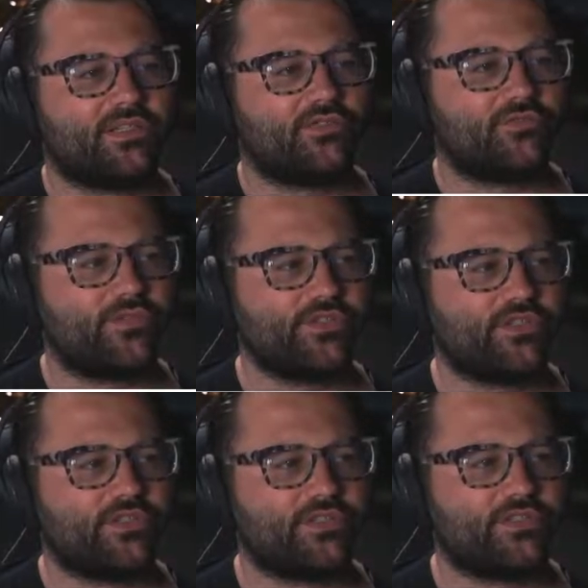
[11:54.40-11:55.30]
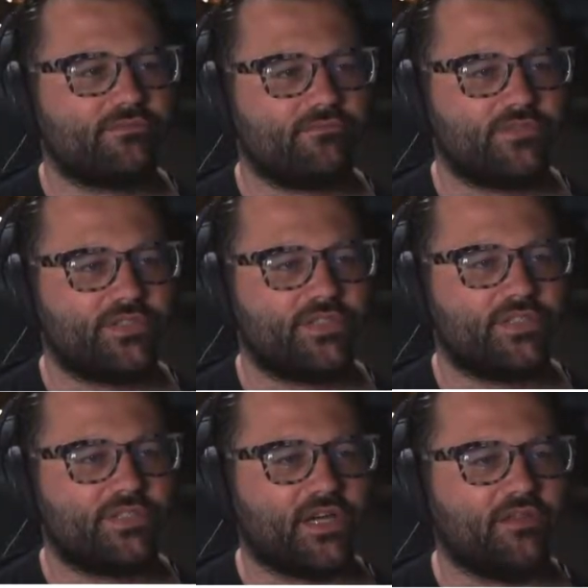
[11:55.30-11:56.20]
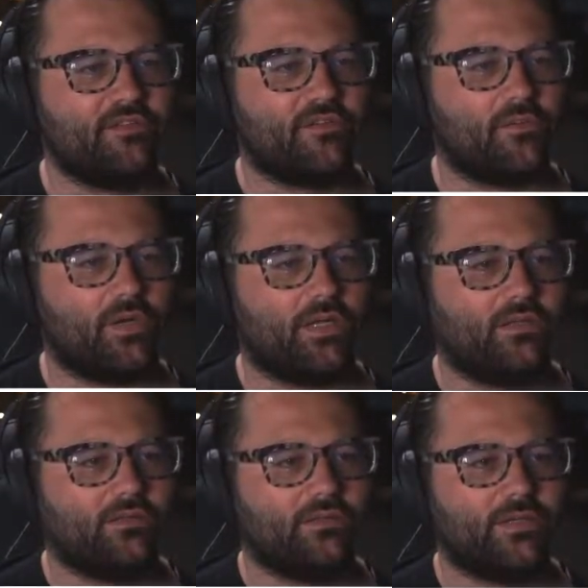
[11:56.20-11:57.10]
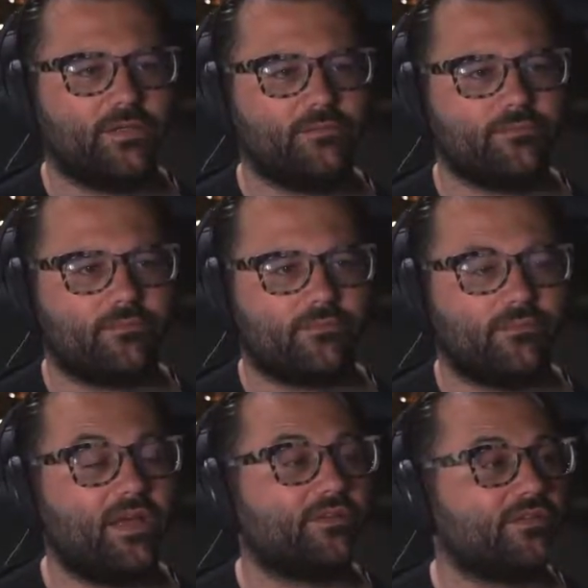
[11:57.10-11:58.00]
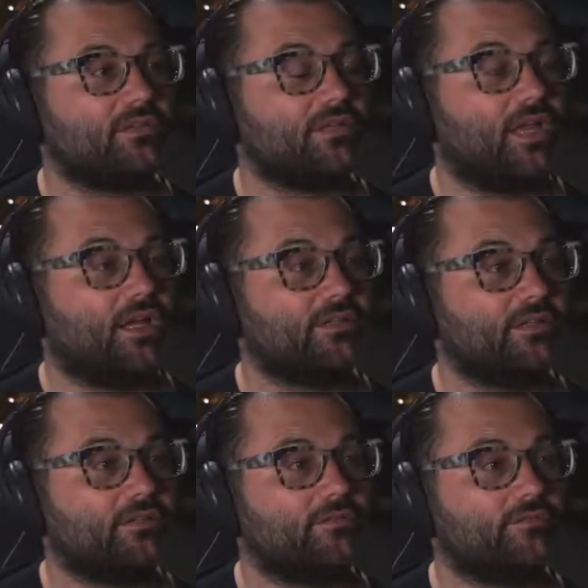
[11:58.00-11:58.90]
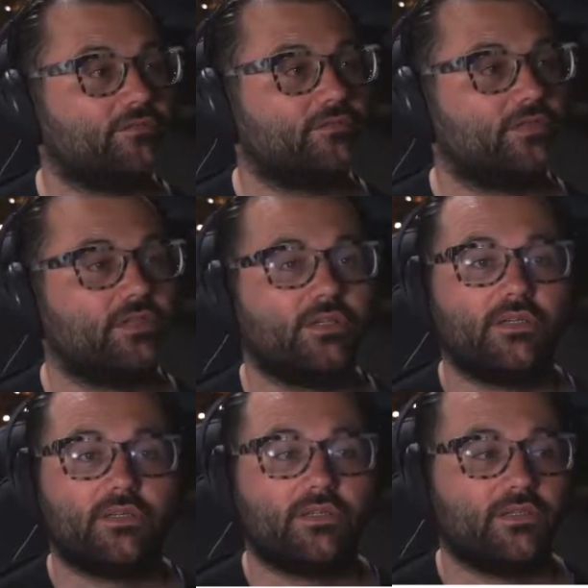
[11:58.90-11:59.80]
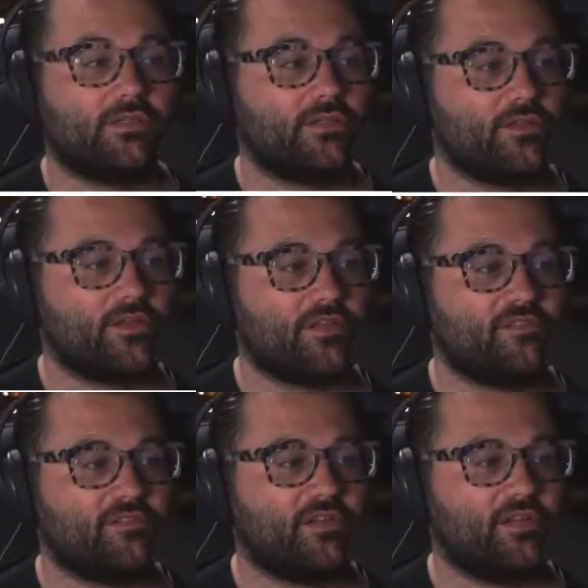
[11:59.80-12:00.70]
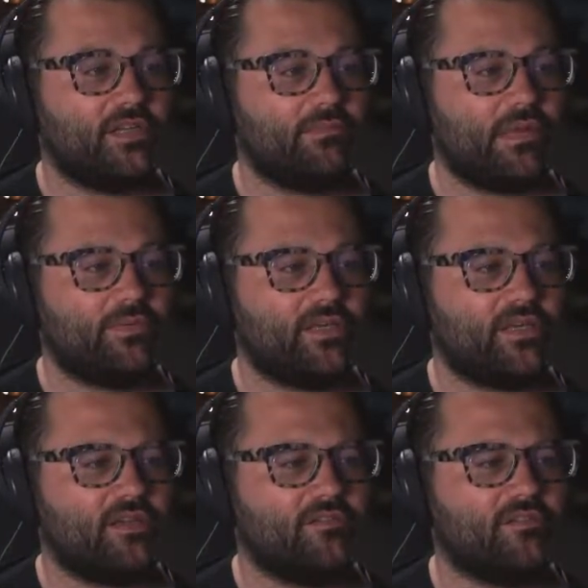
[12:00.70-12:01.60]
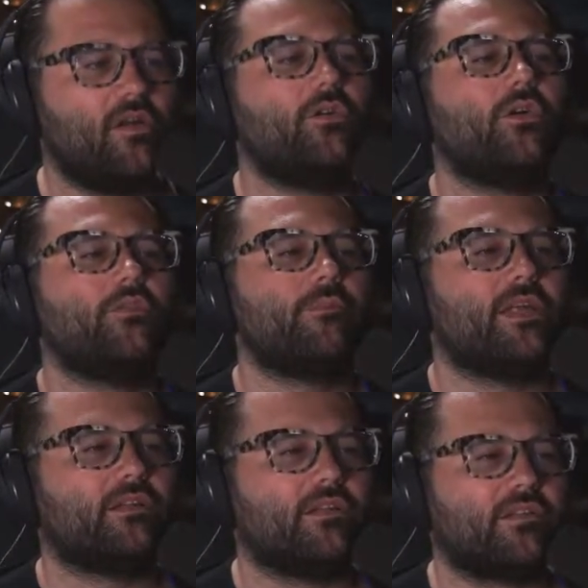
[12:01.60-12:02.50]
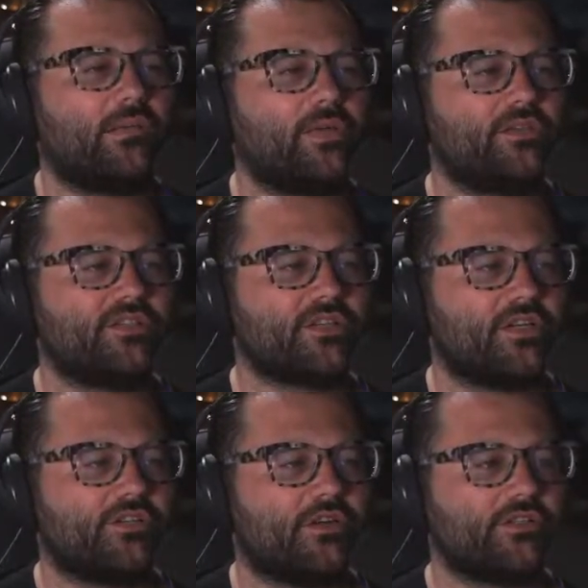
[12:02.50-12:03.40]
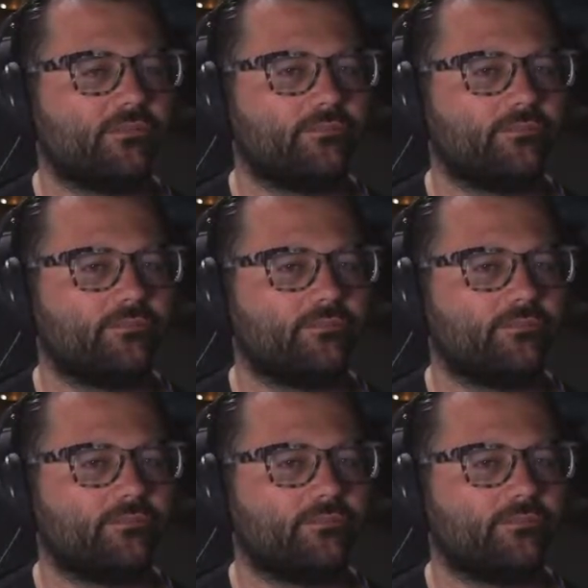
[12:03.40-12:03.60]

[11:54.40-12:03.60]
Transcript: traversal is just done so well, you know? Man, there's a lot of chests that need maybe keys. Oh no, they're metal, you dummy. You just gotta charge them.